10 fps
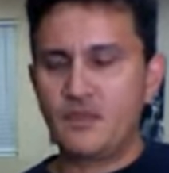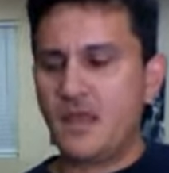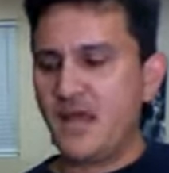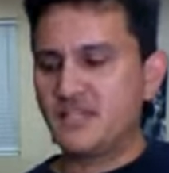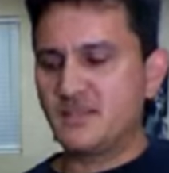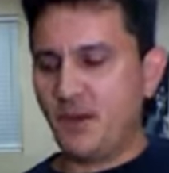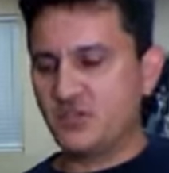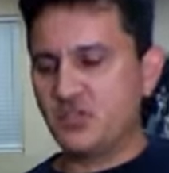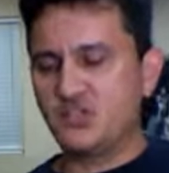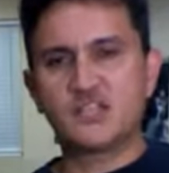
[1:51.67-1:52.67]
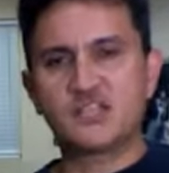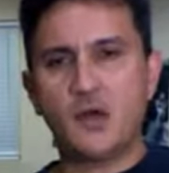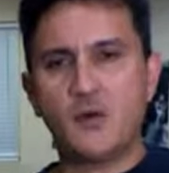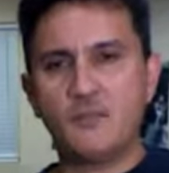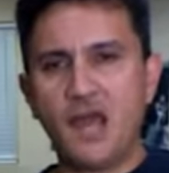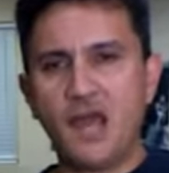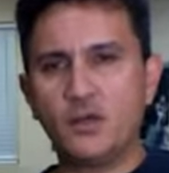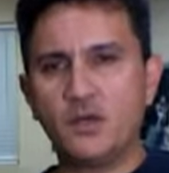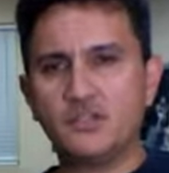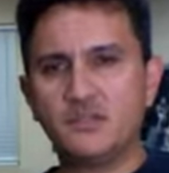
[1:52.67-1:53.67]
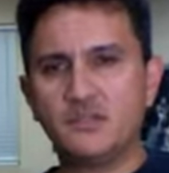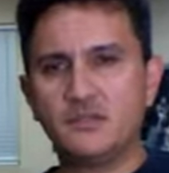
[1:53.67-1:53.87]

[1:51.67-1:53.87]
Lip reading: as opposed to just going backwards